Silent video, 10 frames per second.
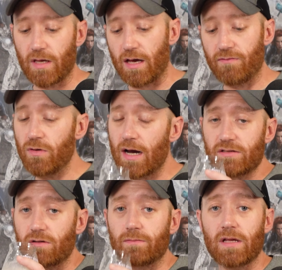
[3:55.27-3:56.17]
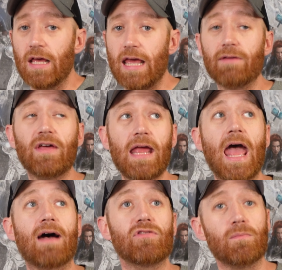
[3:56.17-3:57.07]
Uh, if you guys are, if they
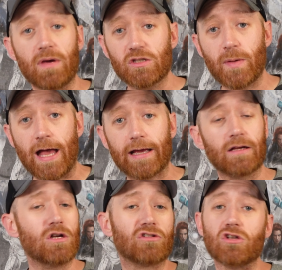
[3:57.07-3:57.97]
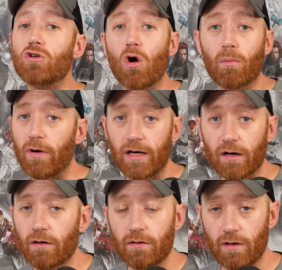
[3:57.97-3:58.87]
have the mix pack, it's a
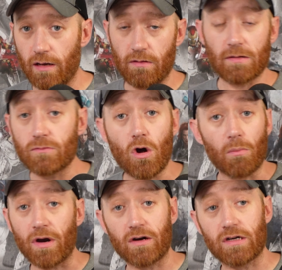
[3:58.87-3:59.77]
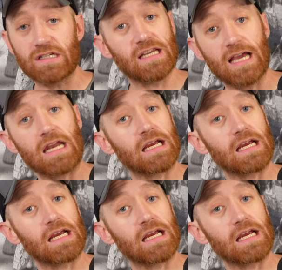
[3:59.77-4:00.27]
no-brainer. Er, no brainer to get